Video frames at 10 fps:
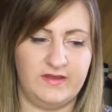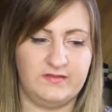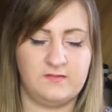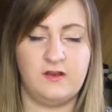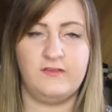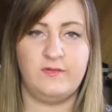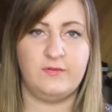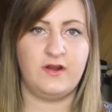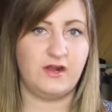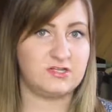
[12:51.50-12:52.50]
it's not that
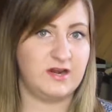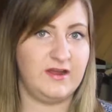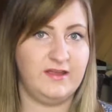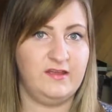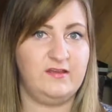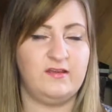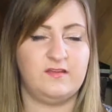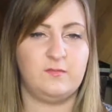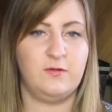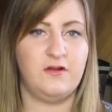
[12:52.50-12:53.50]
we're not trying
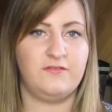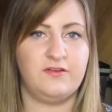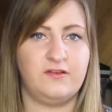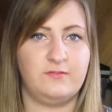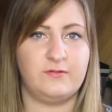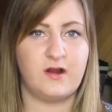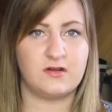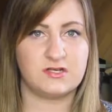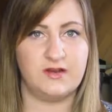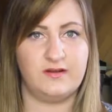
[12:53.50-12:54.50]
it's more of a we're
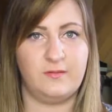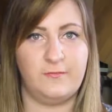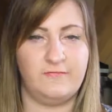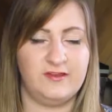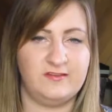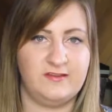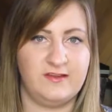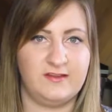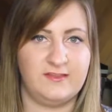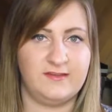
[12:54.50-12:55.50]
not trying not preventing
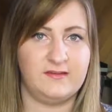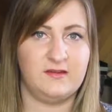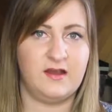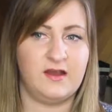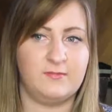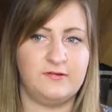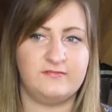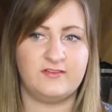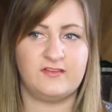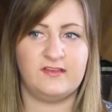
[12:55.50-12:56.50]
kind of thing um,
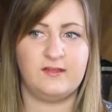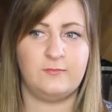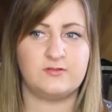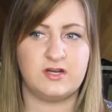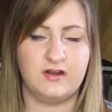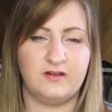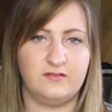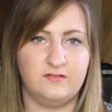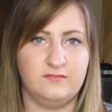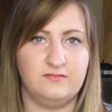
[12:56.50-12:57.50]
obviously like we're trying
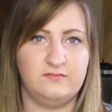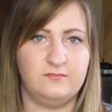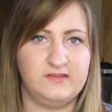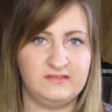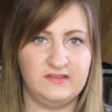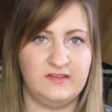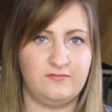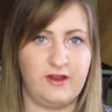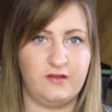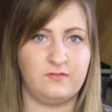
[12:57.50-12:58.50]
to BD
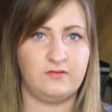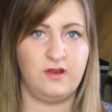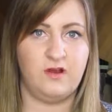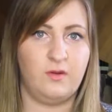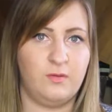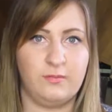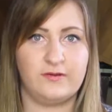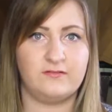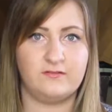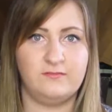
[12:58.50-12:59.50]
around all
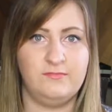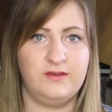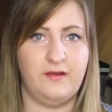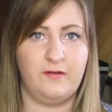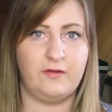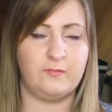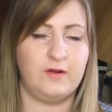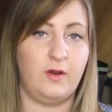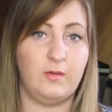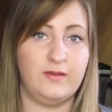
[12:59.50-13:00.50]
but me not knowing
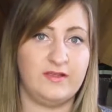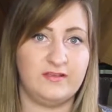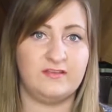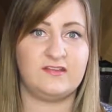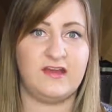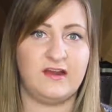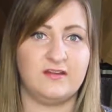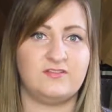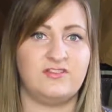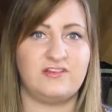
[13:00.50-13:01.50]
what O is kind
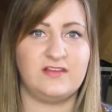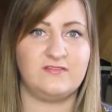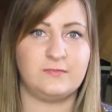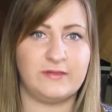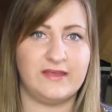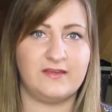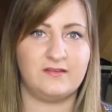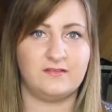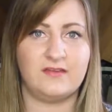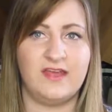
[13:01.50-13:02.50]
of just leaves a blank
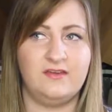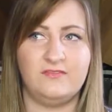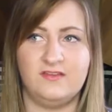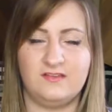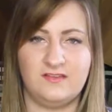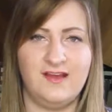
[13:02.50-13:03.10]
canvas